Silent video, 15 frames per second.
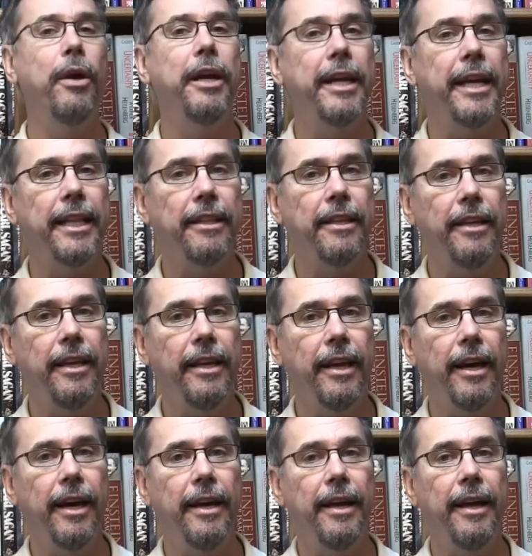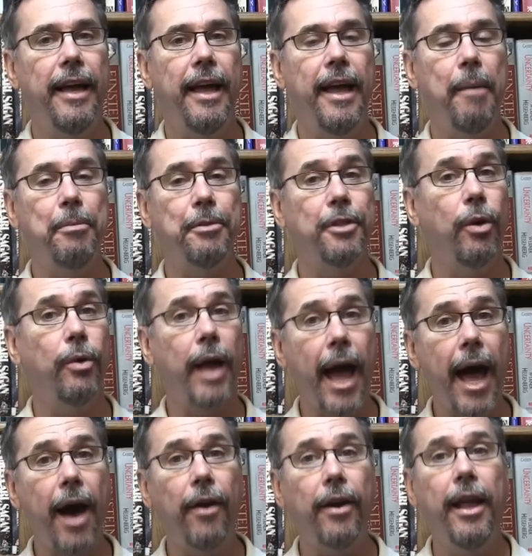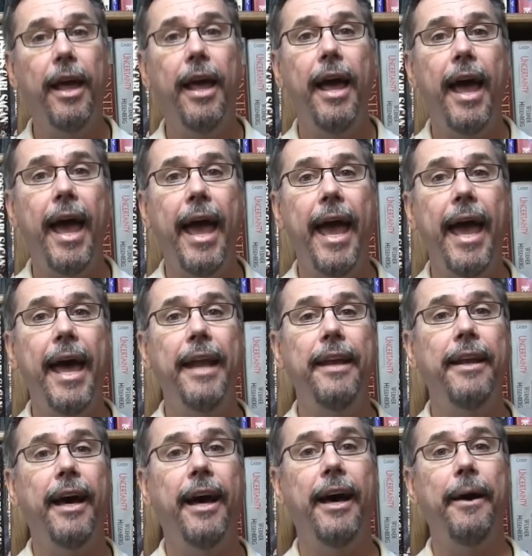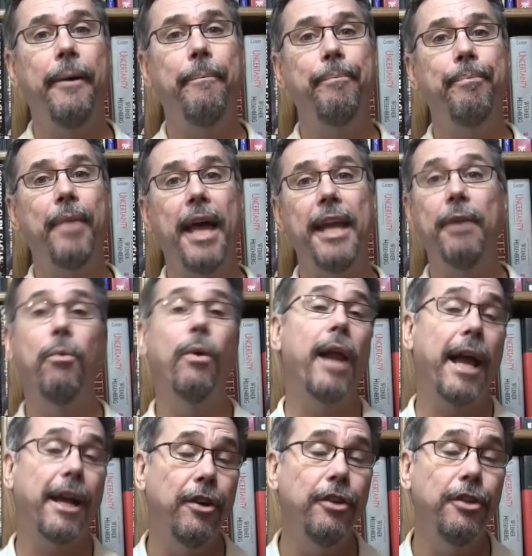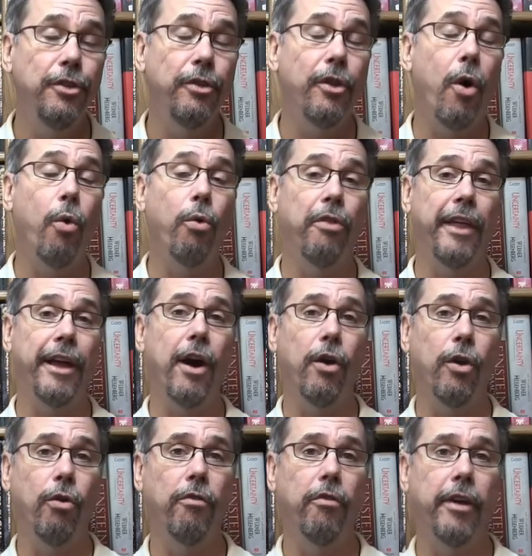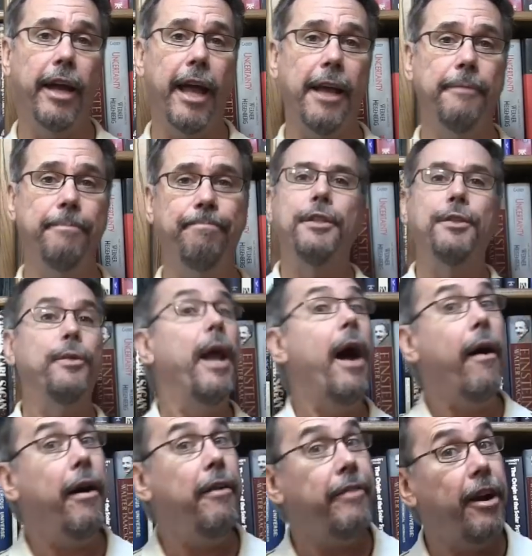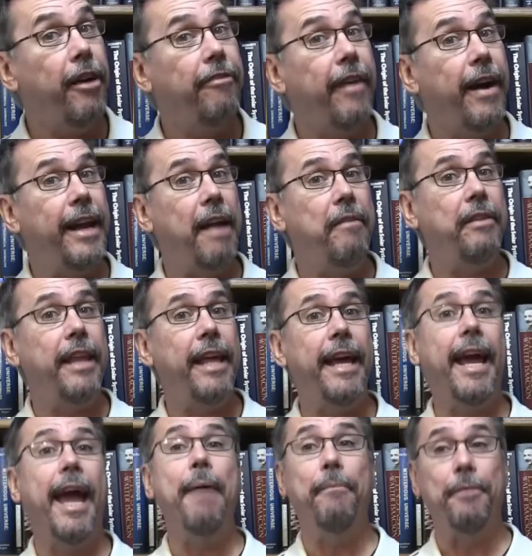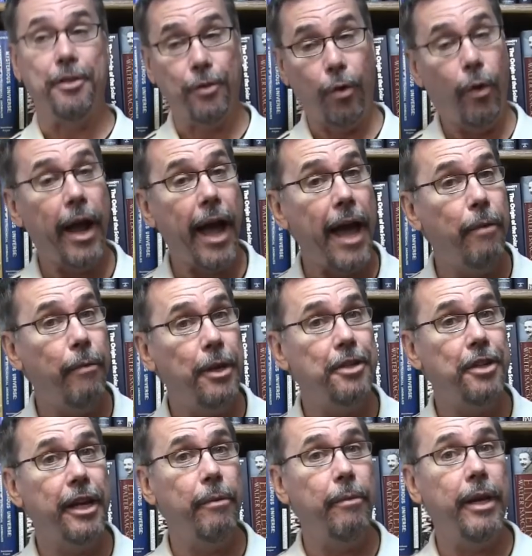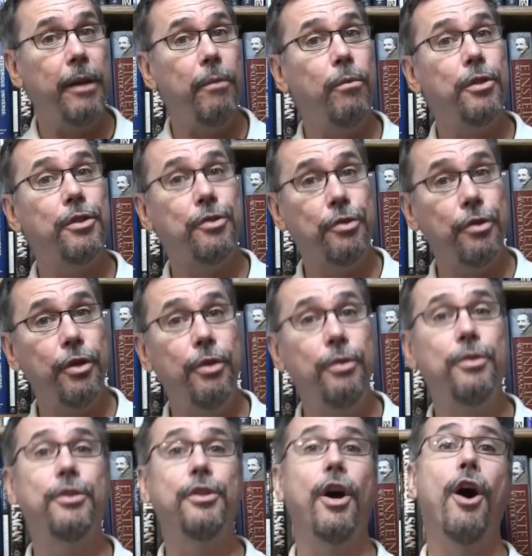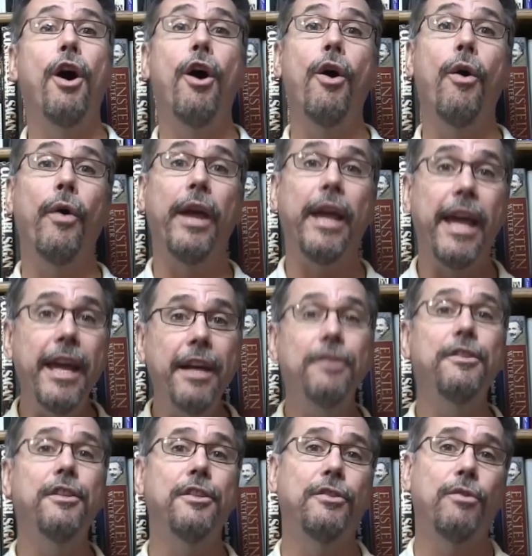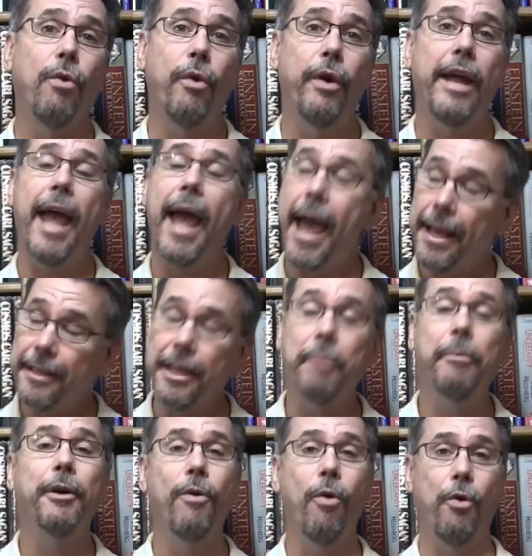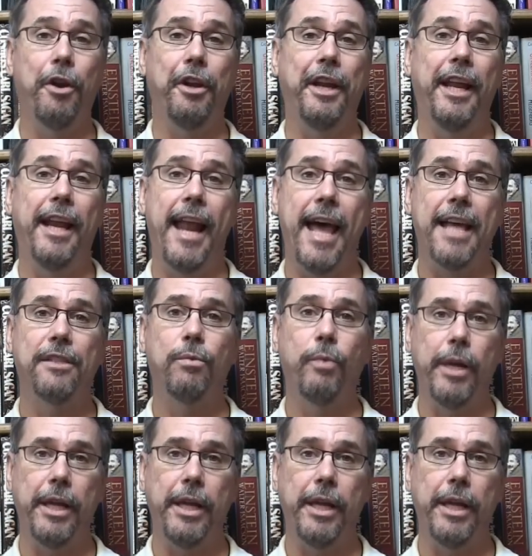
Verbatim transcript: wanted to get the uh, episode out and uh, I didn't want I couldn't do the whole thing all over again. So now I verified everything and the story I had originally written was true, so here's the story as I recorded it last